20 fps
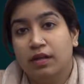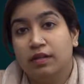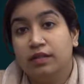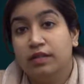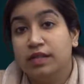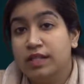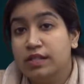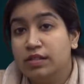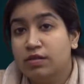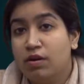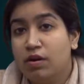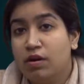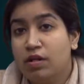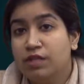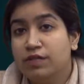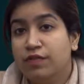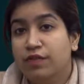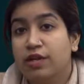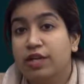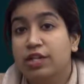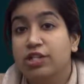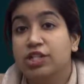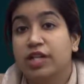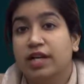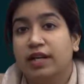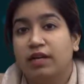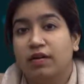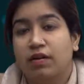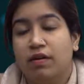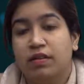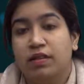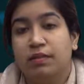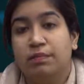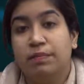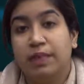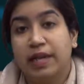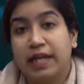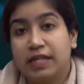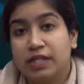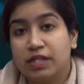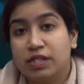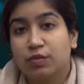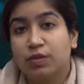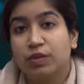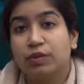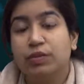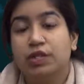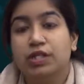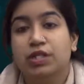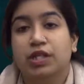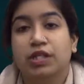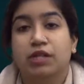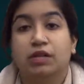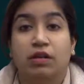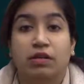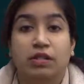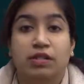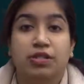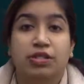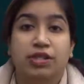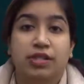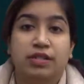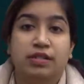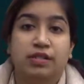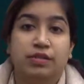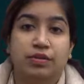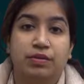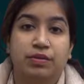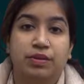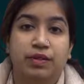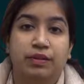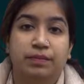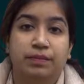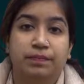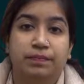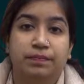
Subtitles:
This calls for a check on the pace with which technology is growing.